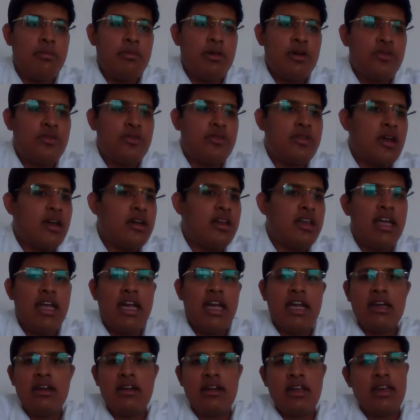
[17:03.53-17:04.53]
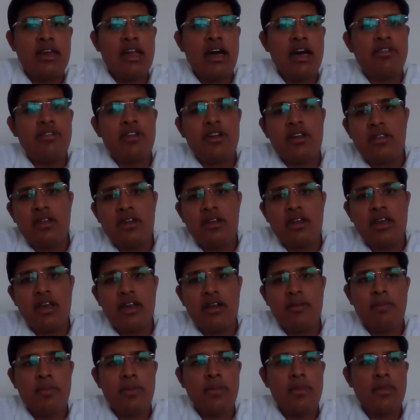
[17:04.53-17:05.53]
able to study 8 10 hours a
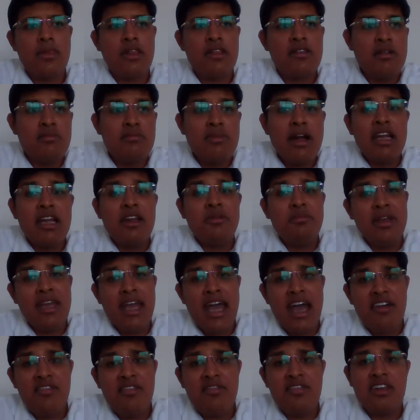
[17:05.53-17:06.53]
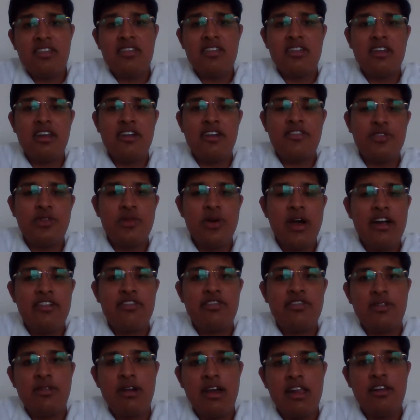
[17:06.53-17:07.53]
day. Some might be average enough to
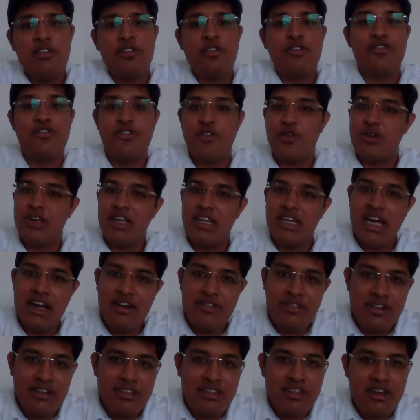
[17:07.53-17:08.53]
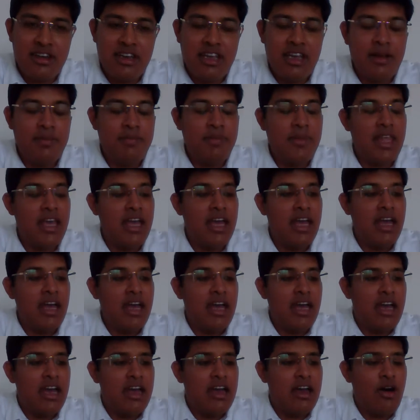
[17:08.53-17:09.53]
have 12 to 14 hours a day.
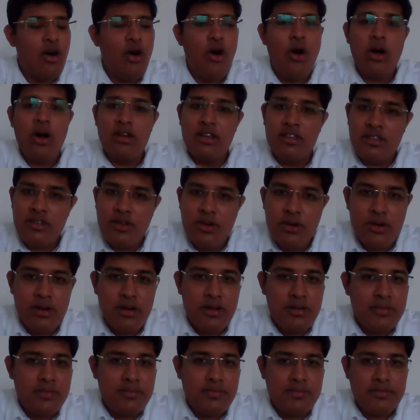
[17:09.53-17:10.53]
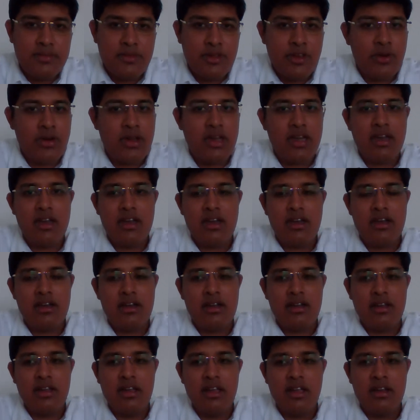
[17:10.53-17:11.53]
All is good. Okay,
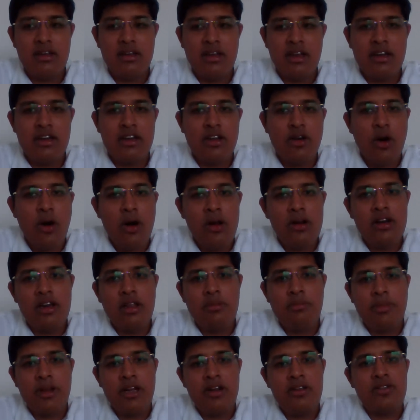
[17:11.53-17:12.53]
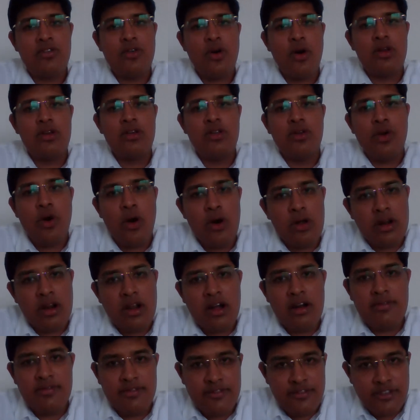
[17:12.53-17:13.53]
it all depends on your
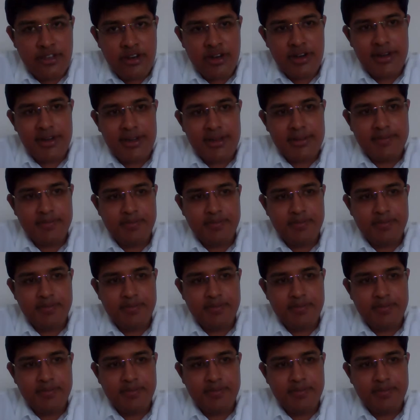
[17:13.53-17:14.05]
comfort.